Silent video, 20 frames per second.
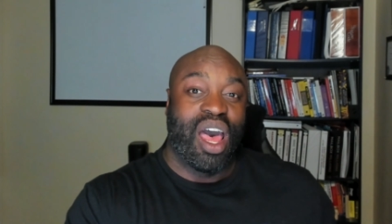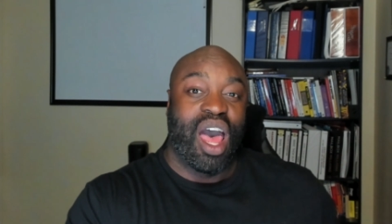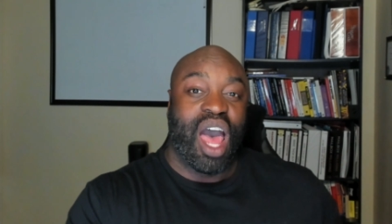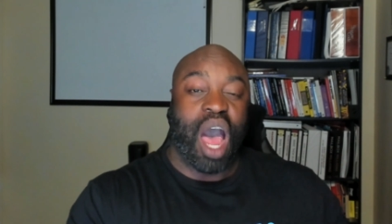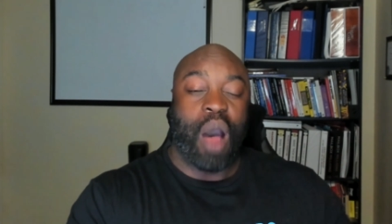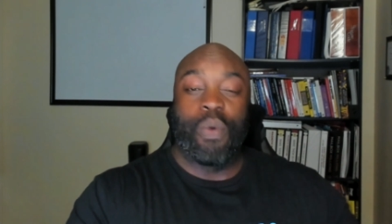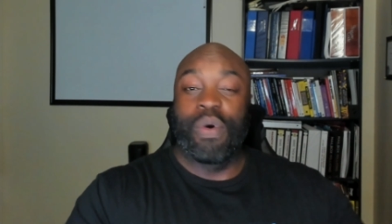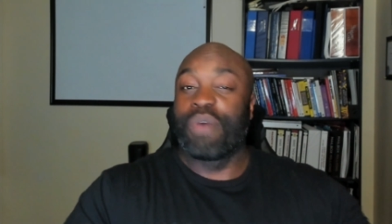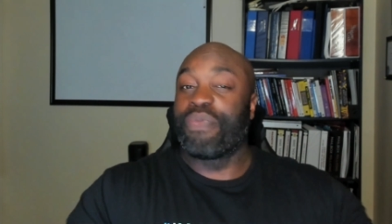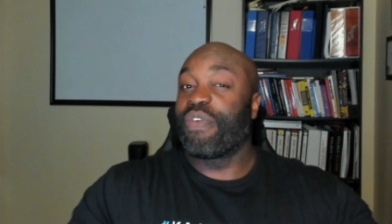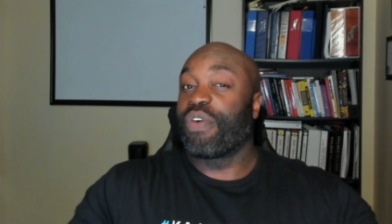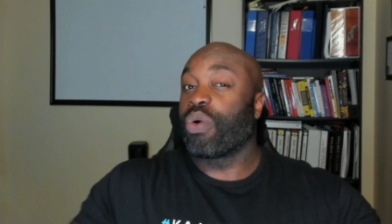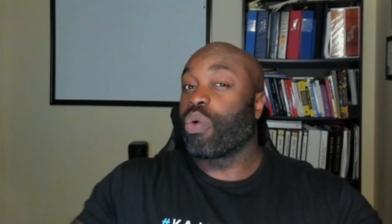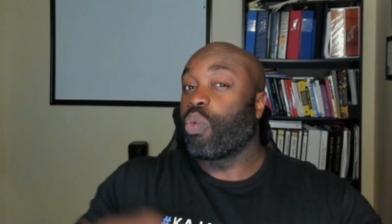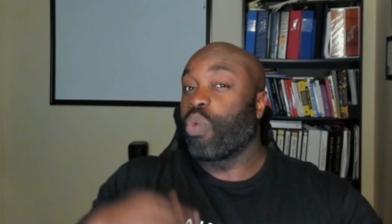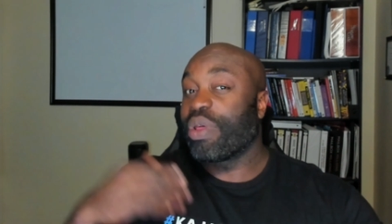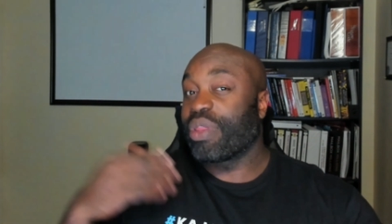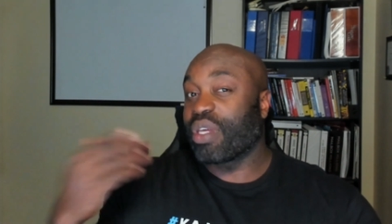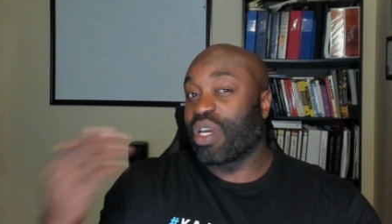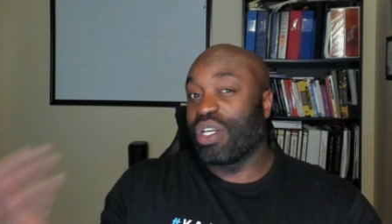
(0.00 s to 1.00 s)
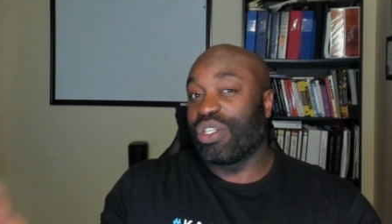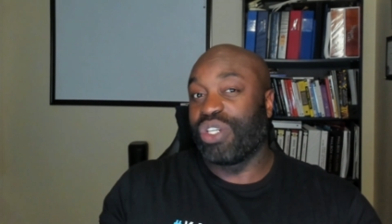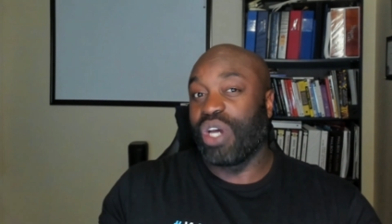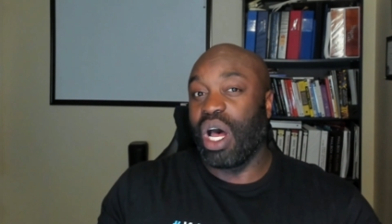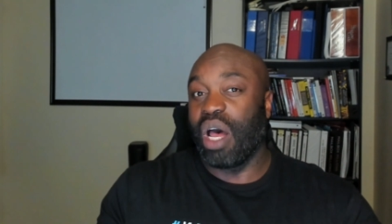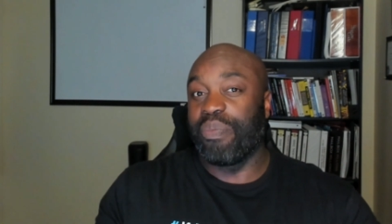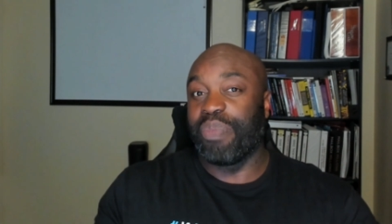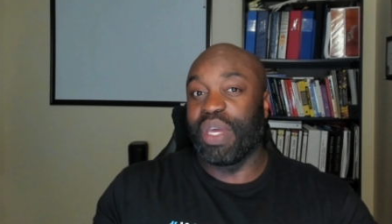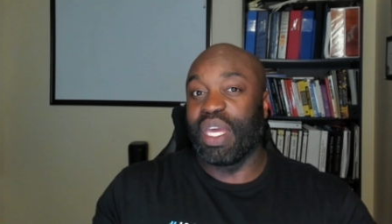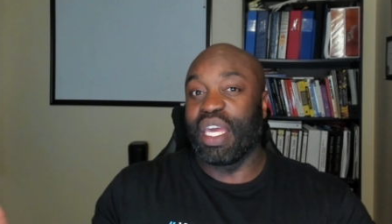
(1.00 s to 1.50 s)
However, with
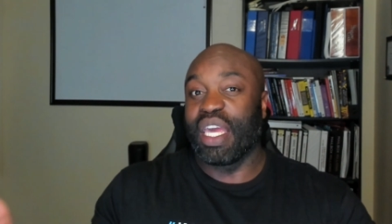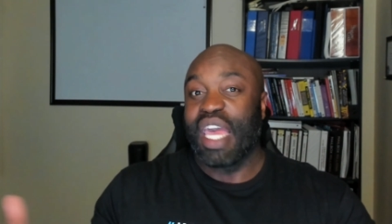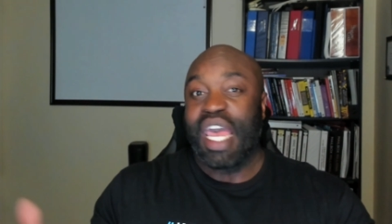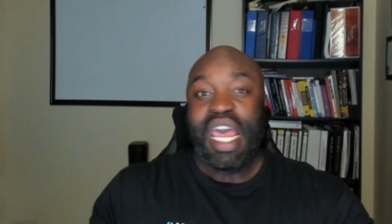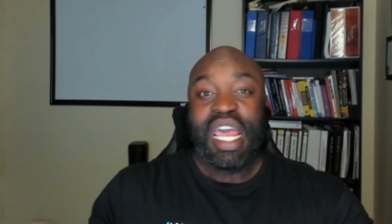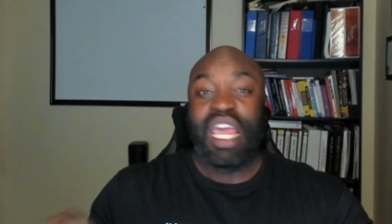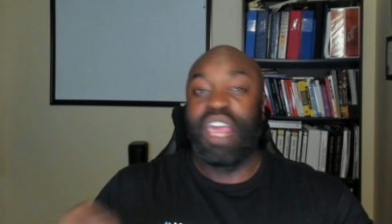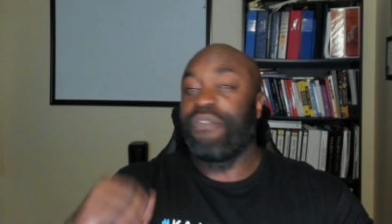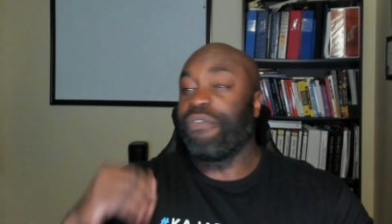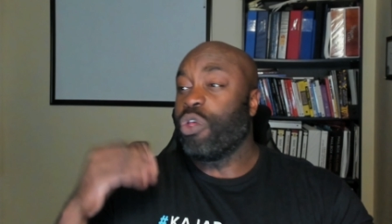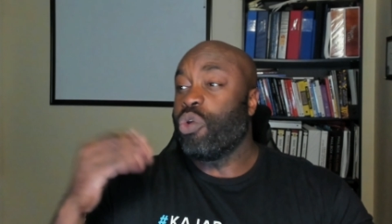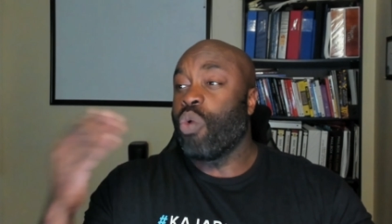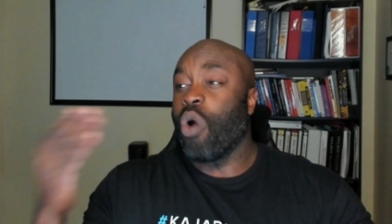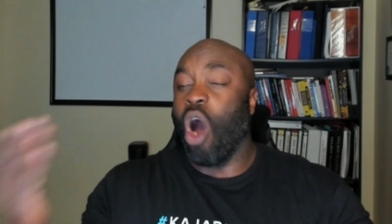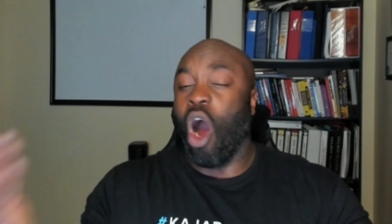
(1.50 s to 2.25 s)
Kajabi, if you